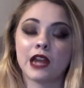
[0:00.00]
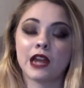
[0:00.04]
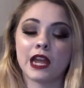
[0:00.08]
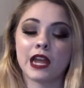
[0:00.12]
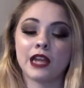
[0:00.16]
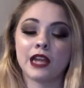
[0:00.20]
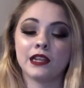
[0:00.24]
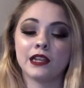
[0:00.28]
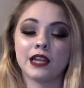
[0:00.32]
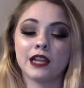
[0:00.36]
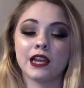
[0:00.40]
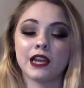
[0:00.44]

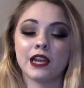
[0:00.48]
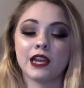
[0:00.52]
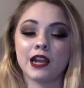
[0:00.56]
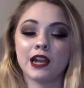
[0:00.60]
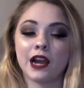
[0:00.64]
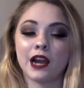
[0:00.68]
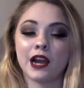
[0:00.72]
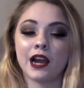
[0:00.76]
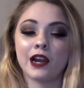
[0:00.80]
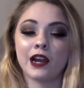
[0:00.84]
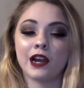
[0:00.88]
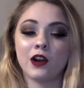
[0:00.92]
and then
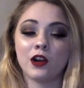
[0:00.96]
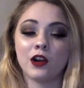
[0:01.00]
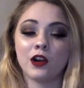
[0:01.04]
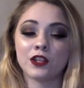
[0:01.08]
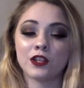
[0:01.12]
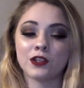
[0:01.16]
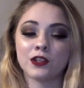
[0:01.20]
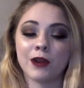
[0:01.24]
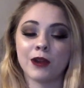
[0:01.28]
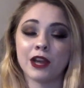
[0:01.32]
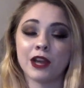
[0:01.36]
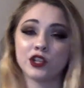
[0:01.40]
I
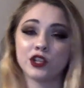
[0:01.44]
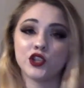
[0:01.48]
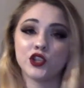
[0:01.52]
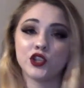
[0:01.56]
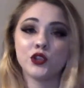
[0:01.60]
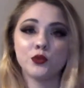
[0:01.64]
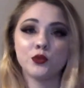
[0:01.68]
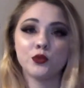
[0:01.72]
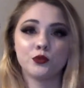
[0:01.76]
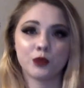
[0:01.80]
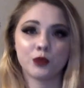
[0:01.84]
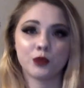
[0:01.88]
also had
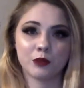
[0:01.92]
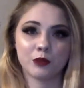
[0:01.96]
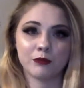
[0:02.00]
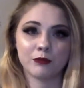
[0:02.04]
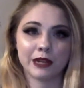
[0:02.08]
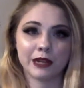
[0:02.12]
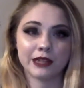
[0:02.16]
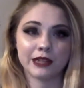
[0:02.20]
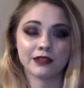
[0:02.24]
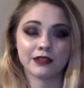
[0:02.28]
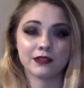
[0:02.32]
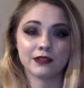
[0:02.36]
2
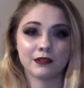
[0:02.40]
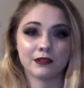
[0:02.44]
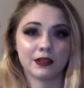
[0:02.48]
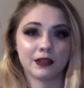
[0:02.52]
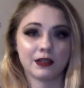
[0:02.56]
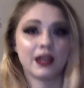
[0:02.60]
roommates,